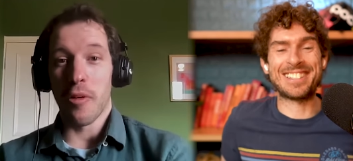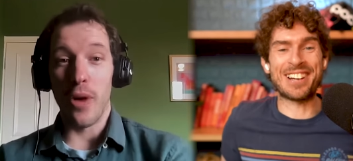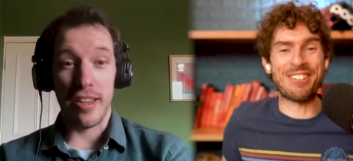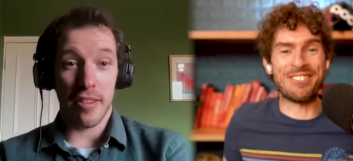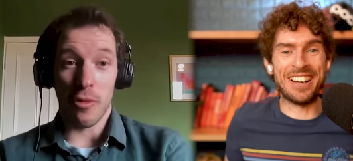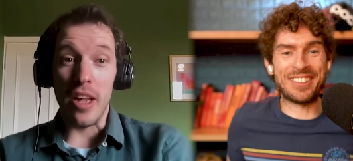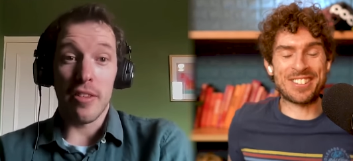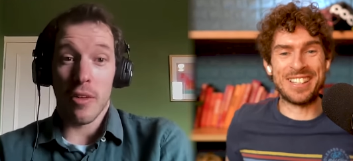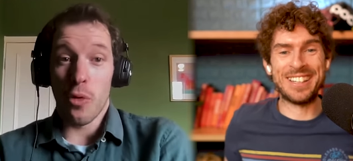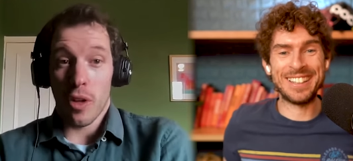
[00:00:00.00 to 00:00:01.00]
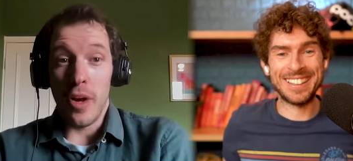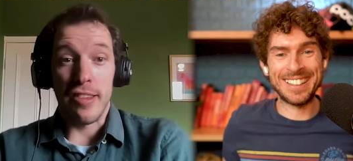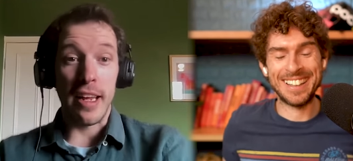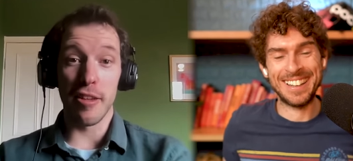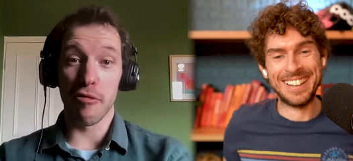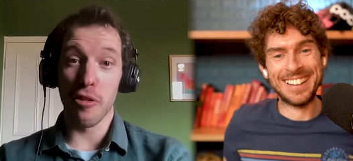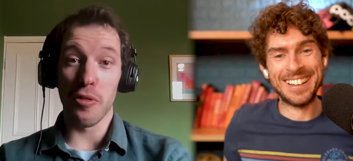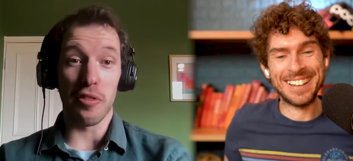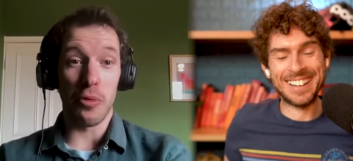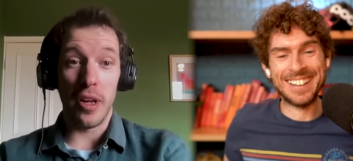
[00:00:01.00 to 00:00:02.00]
Speaker 1: we we, we set the rules.
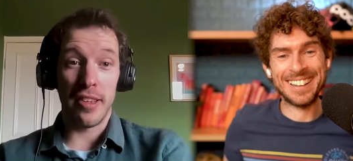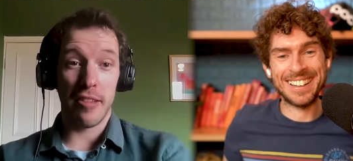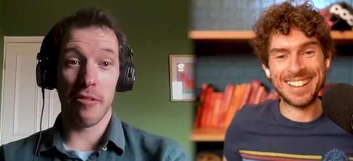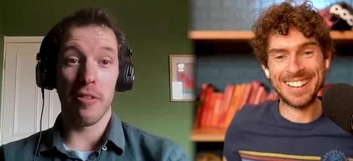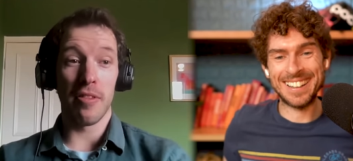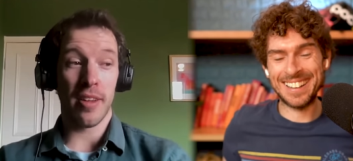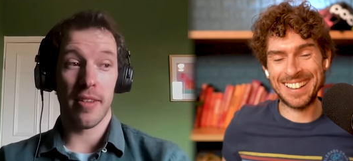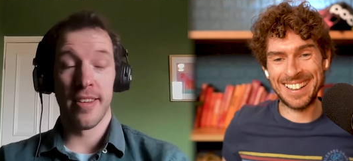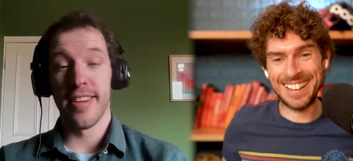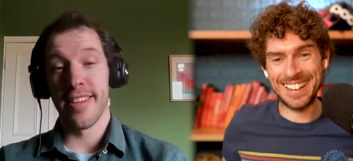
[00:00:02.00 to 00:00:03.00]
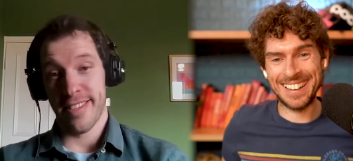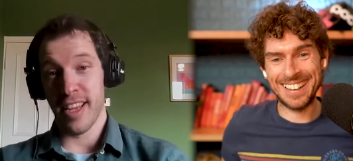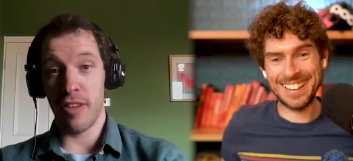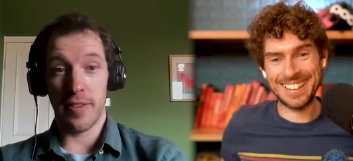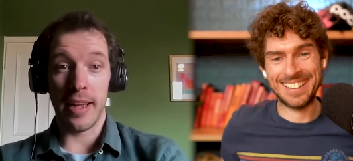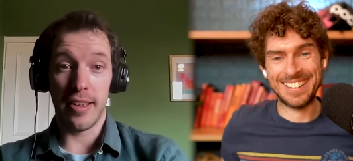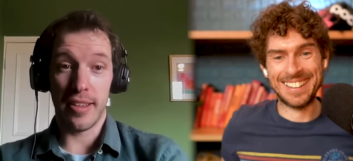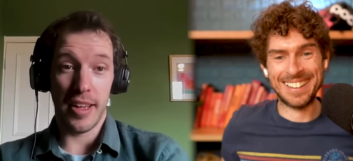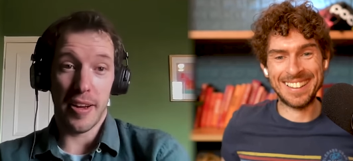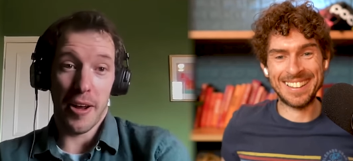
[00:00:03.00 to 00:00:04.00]
We set the rules. if it's fantasy,
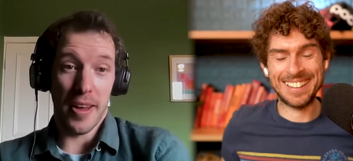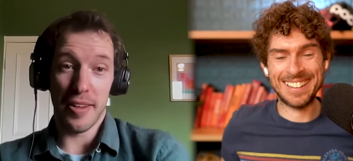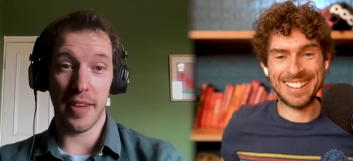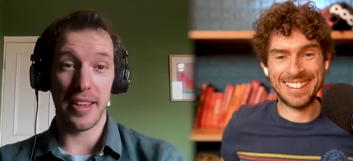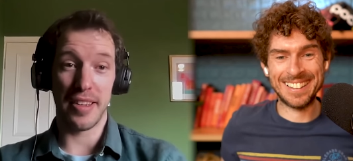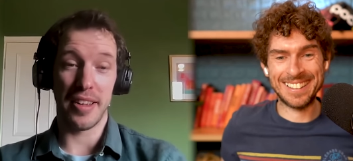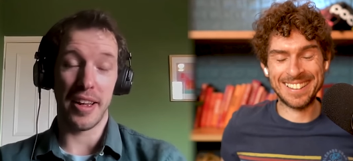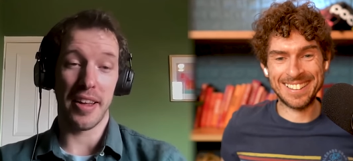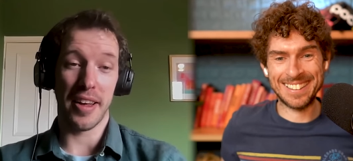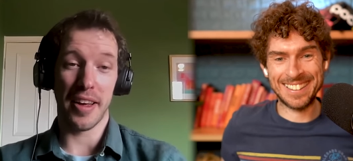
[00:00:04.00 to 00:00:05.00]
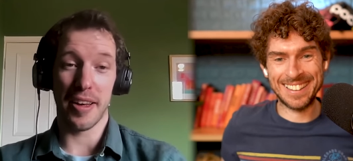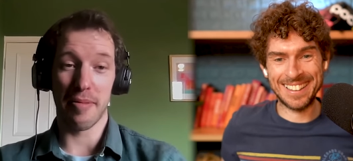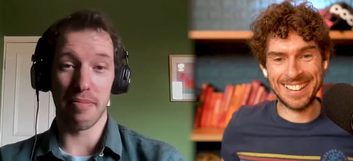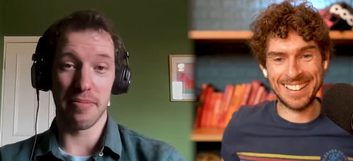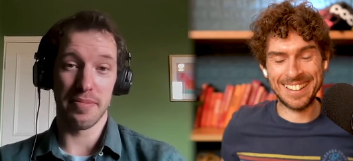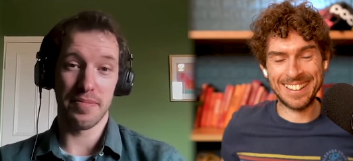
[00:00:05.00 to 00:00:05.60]
you know, it's fantasy. Um,